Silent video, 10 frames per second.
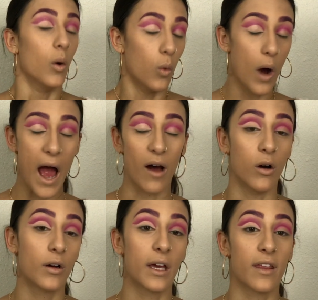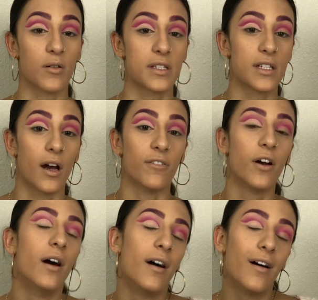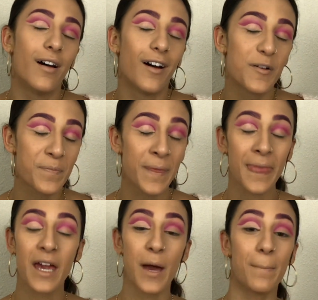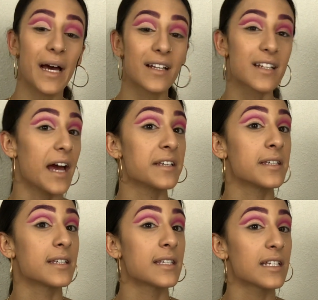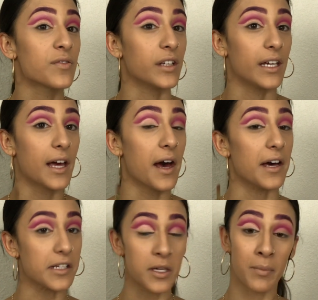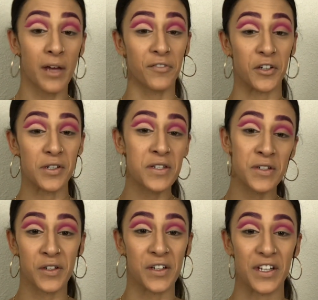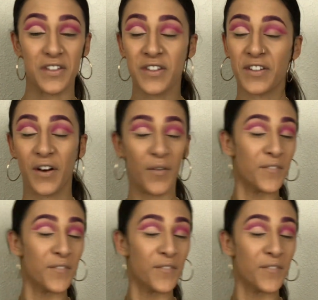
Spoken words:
Wow, okay, that was tough. But I successfully cut my first crease, so.